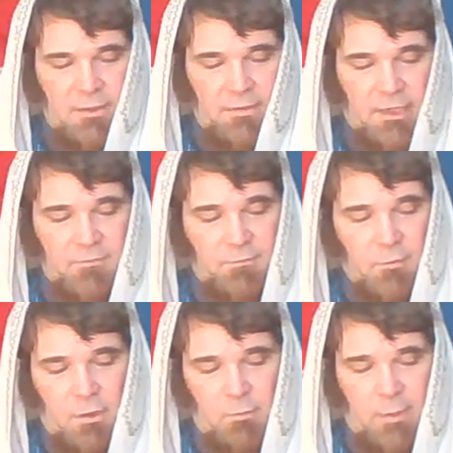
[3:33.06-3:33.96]

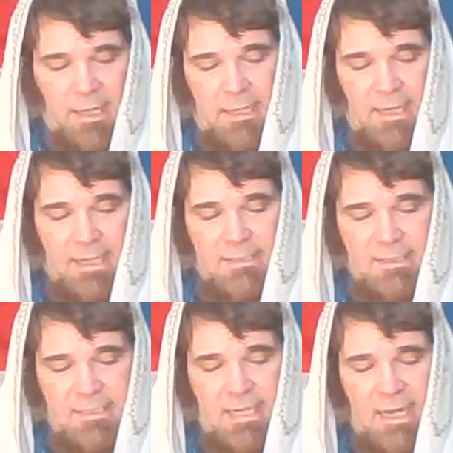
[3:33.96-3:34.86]
Therefore, we
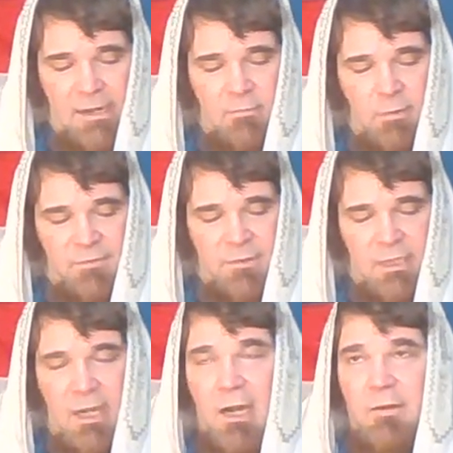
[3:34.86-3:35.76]
say with
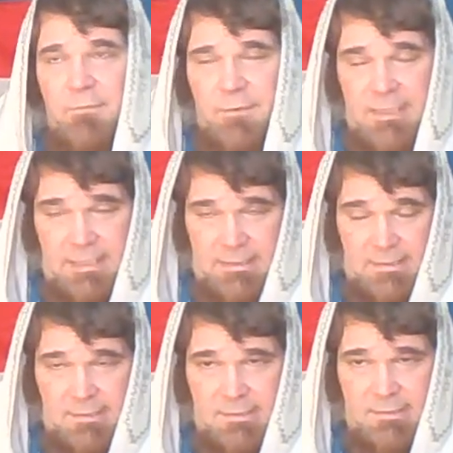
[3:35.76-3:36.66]

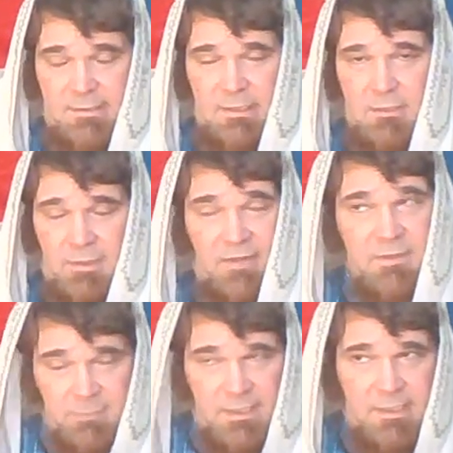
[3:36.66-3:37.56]
confidence, we have
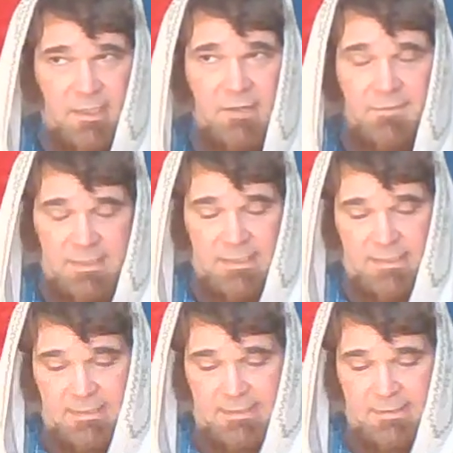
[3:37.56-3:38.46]
to be confident
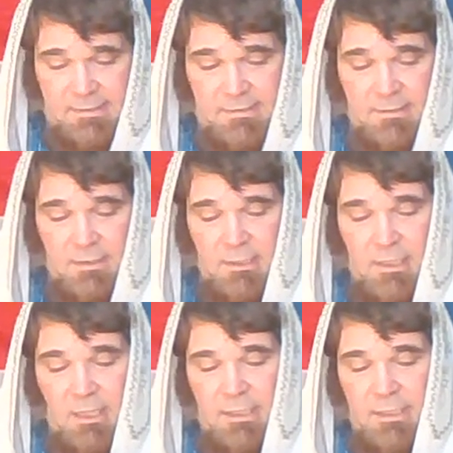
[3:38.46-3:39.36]
in this.
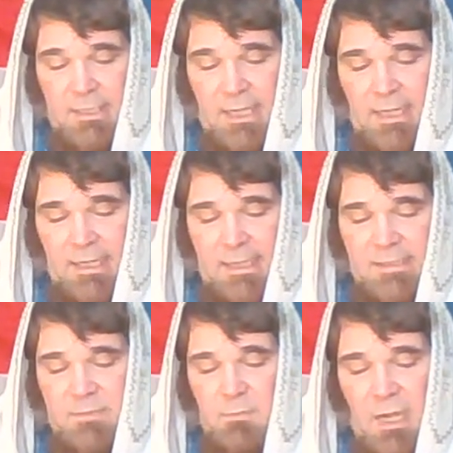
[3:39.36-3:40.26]
Yah
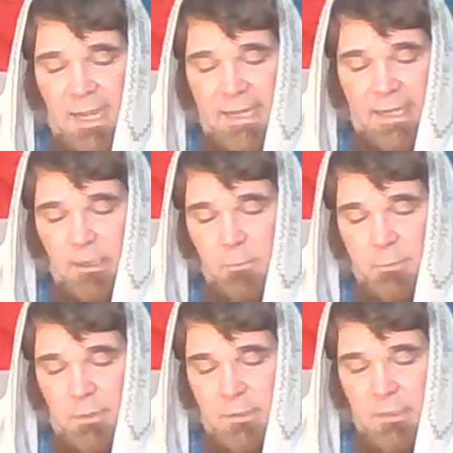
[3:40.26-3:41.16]
is my
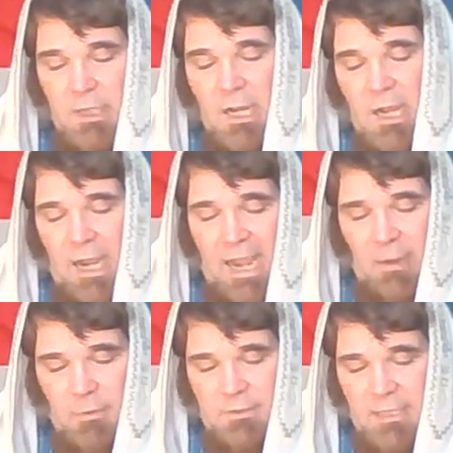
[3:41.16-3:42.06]
helper. I
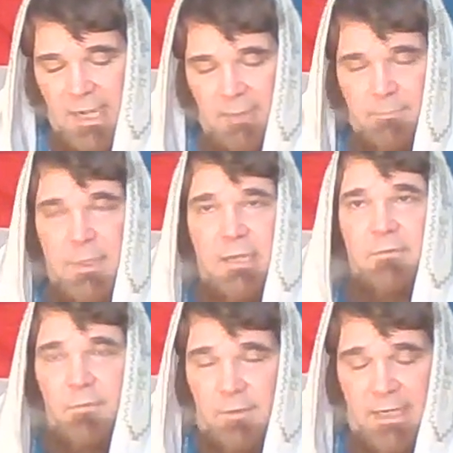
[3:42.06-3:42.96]
will not be
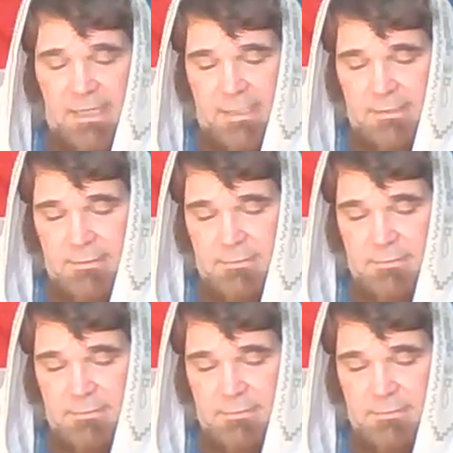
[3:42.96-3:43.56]
afraid.